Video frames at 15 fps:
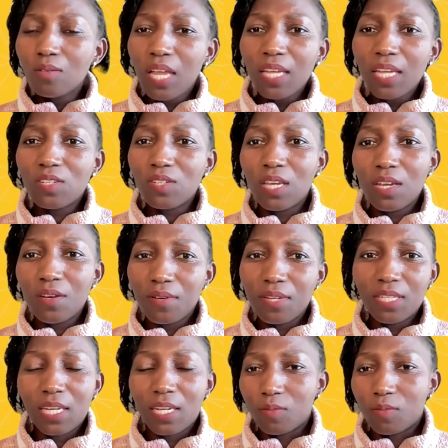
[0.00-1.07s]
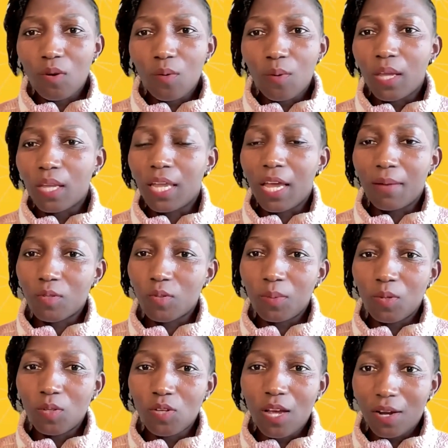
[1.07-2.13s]
I would like to hear it, and I'm sure we can come to a
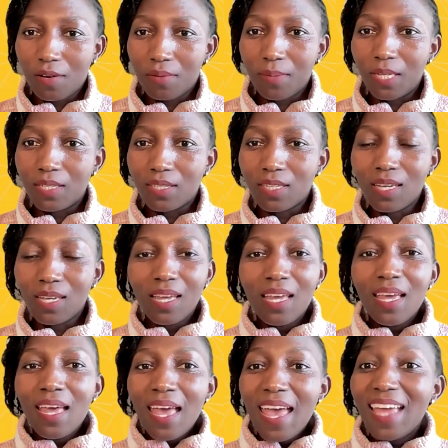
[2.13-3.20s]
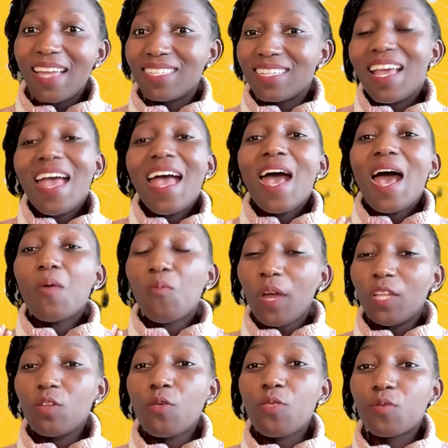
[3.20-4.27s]
mutual agreement. And
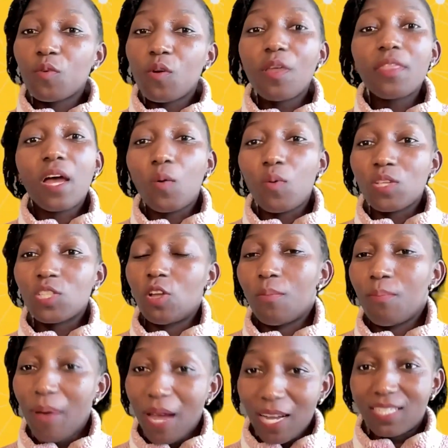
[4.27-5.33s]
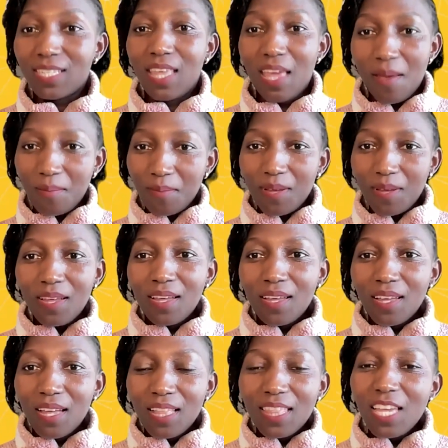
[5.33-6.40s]
when you throw that question back to them,
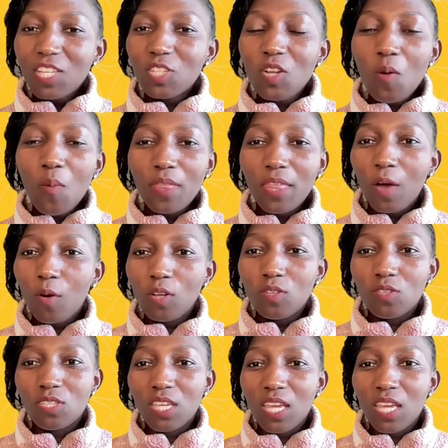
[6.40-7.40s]
there's no way they're going